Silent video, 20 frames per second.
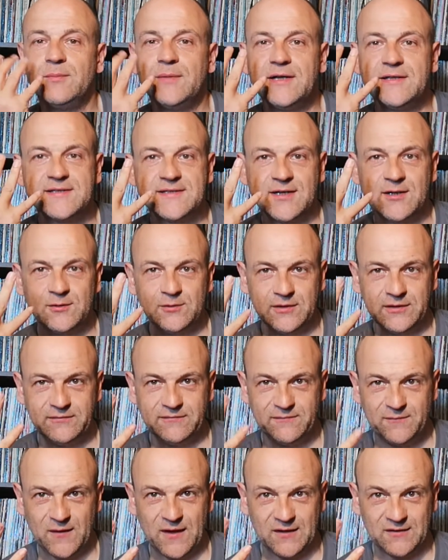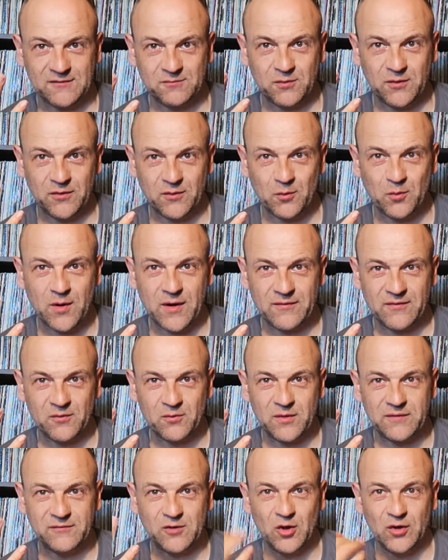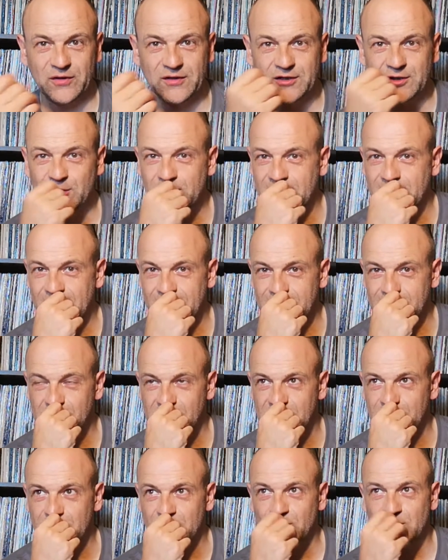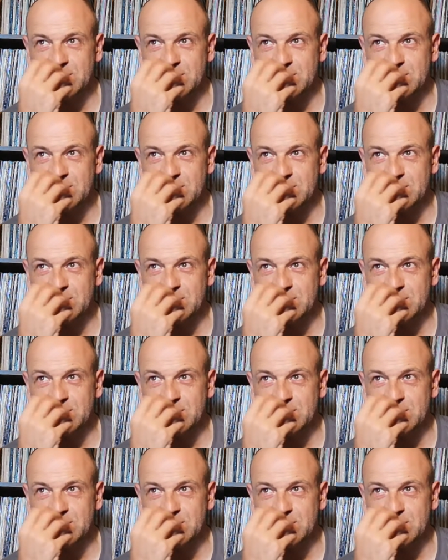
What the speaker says: It totally fits with the weather we've got in the UK at the moment,